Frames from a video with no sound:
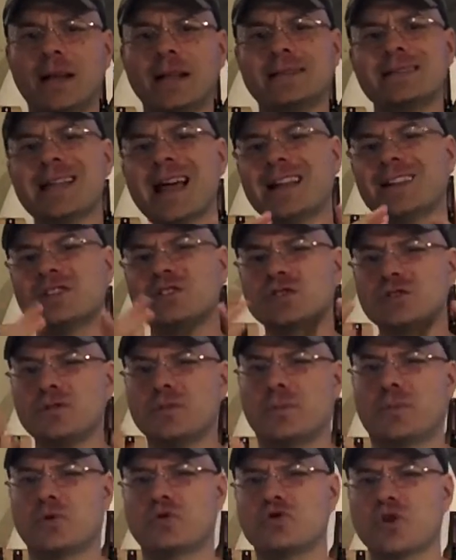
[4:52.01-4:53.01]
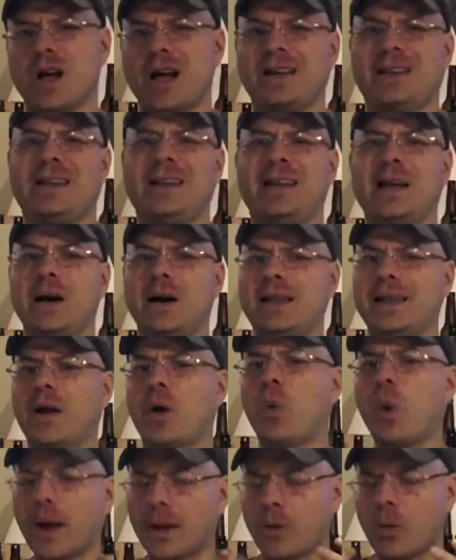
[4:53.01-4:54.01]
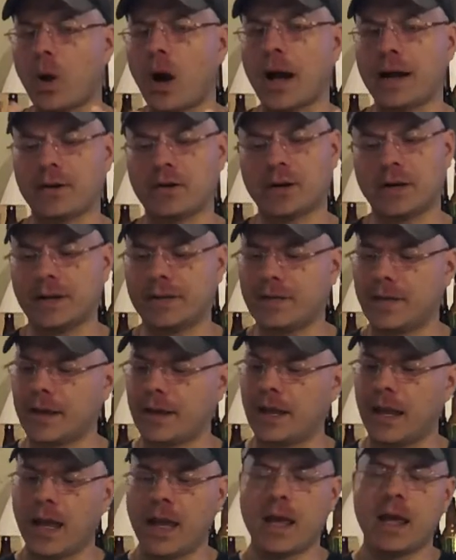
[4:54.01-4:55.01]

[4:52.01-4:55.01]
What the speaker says: it's not super dry like a white wine or anything.